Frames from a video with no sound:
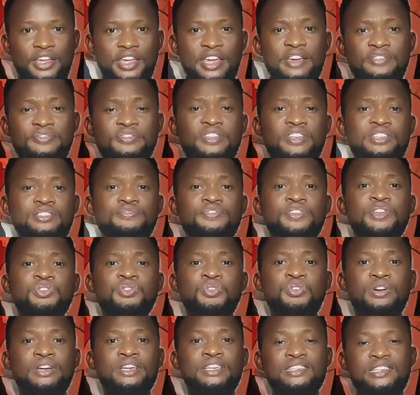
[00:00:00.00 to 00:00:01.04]
if this
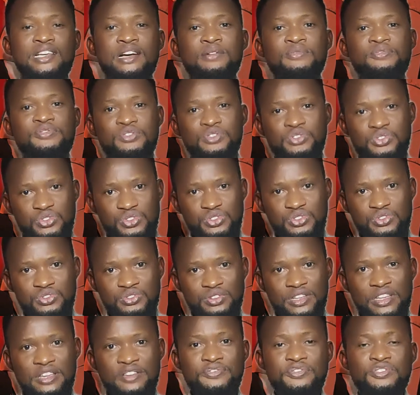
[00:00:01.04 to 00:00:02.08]
video is helpful to
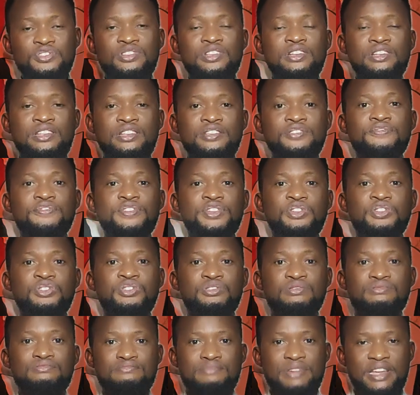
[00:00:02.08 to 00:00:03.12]
you, if you see this
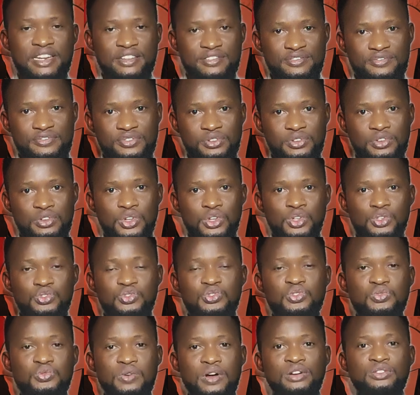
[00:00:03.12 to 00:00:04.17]
video meaningful,
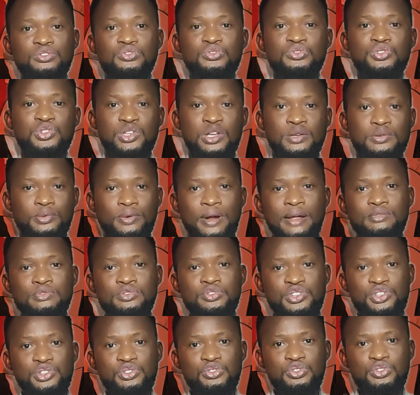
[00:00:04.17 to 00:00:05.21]
do well to subscribe
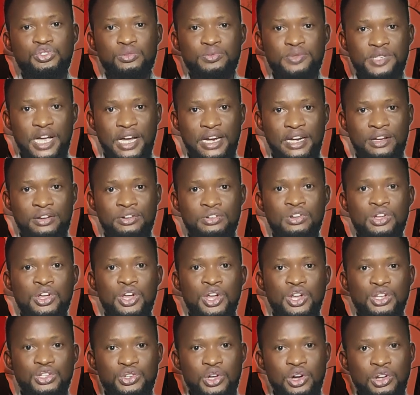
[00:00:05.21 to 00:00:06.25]
to this YouTube channel,
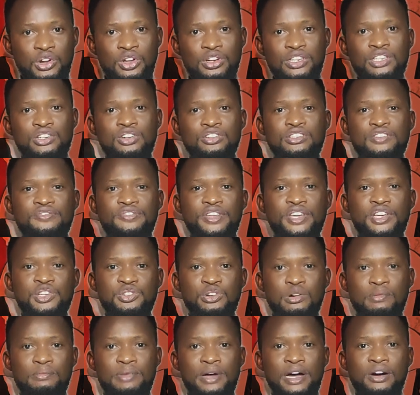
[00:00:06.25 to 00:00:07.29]
turn on the
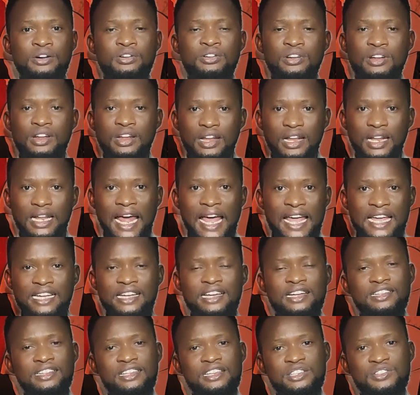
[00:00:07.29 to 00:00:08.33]
notification bell,
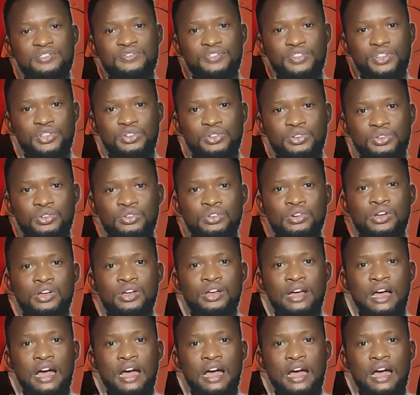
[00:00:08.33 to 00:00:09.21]
like this video,